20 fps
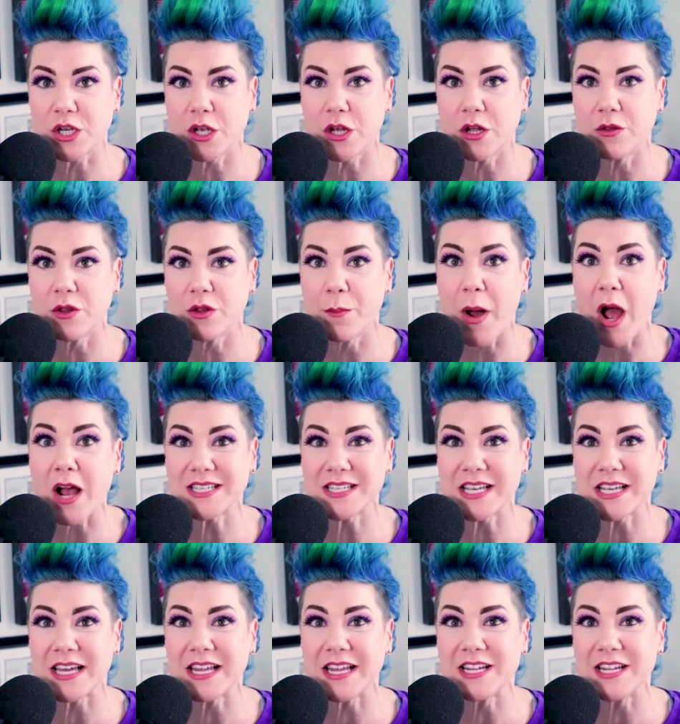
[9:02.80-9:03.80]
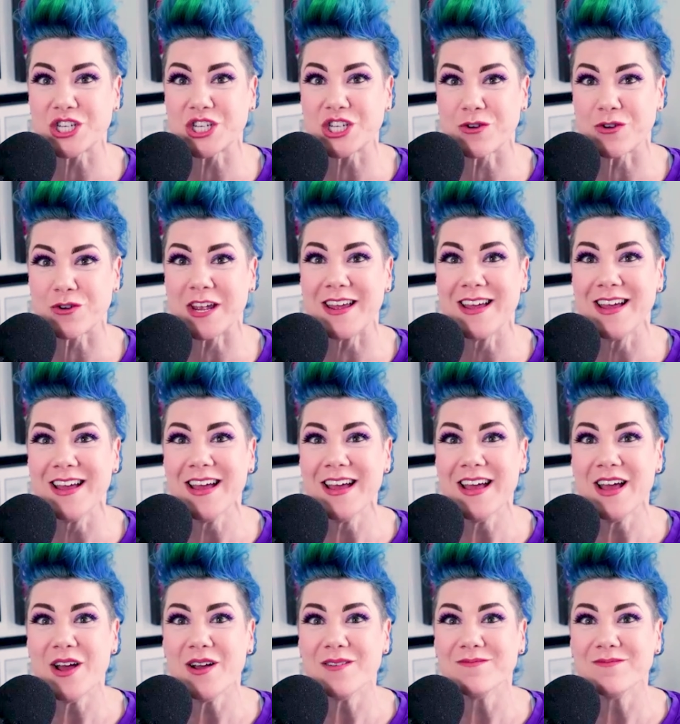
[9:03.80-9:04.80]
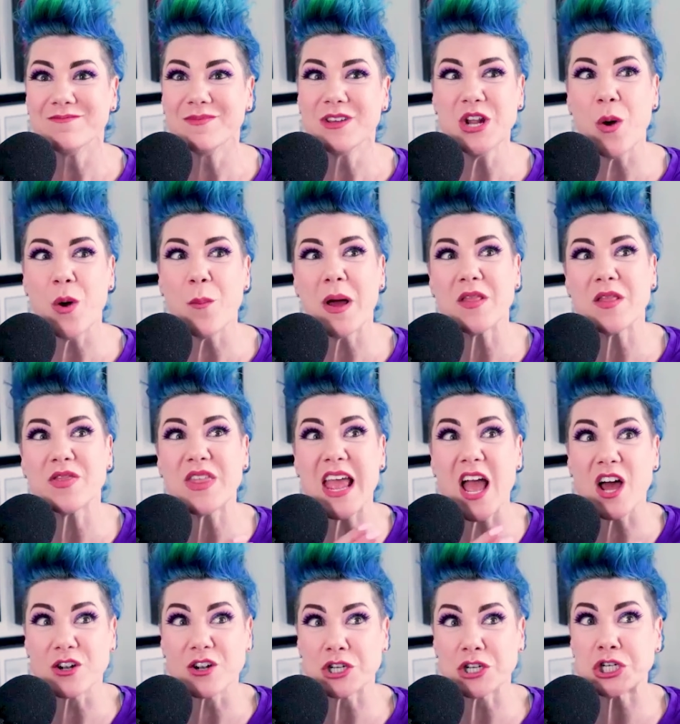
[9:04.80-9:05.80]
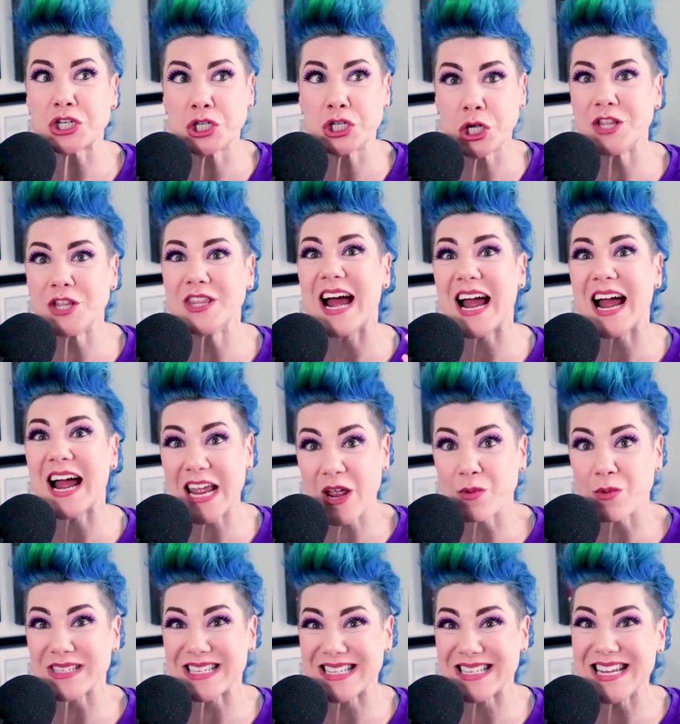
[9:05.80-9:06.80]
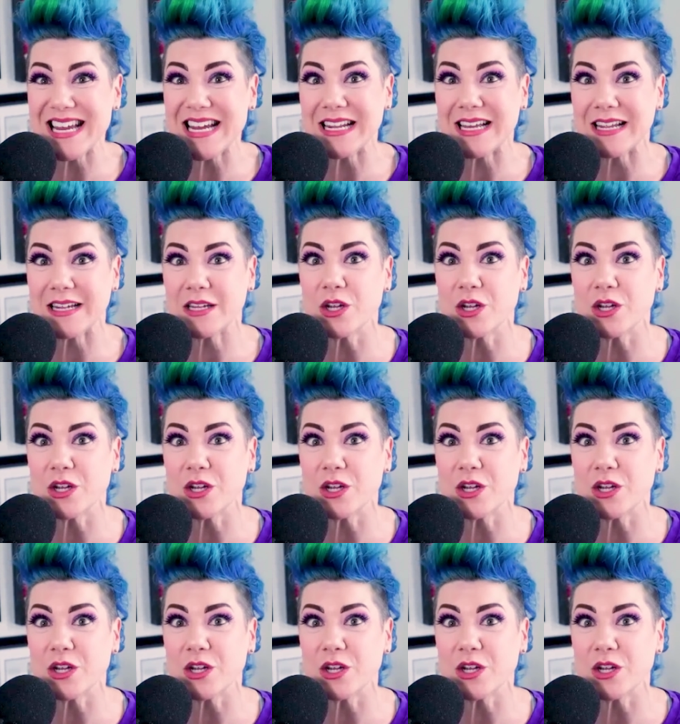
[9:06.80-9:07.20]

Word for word: in the boxing industry, you know, but they understood that it was needed.